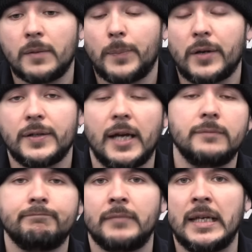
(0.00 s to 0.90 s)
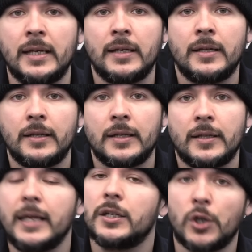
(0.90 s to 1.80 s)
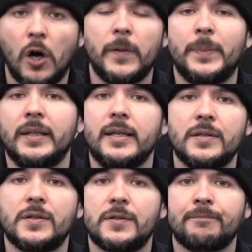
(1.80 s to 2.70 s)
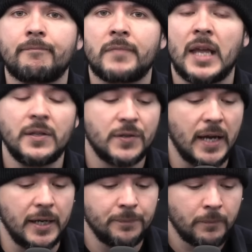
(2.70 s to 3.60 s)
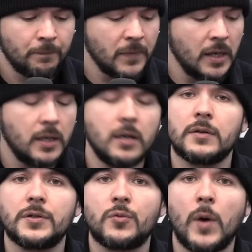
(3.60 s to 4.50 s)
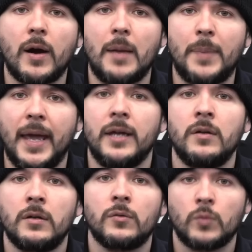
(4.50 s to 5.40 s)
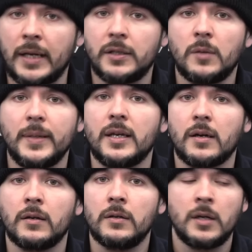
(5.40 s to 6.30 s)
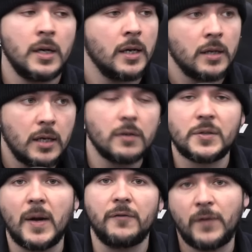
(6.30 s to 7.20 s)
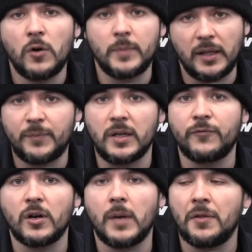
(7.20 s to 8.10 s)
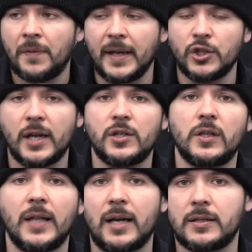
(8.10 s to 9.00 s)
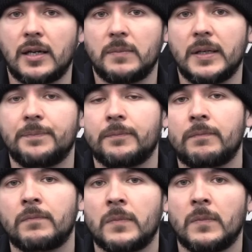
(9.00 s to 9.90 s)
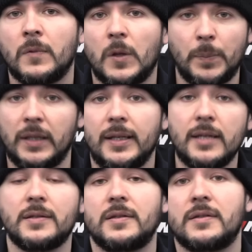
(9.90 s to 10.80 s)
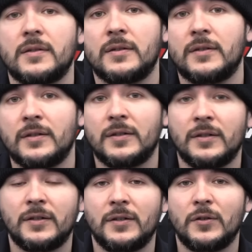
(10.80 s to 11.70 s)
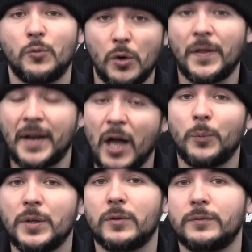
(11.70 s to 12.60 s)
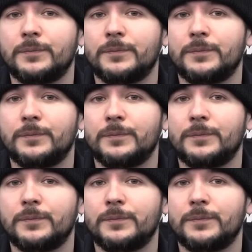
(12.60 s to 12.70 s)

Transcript: Better yet, they can call the police and say, here's where I paid rent to be here. Here's my phone bill. I've been here for a month. They changed the locks on me. The police will then help you.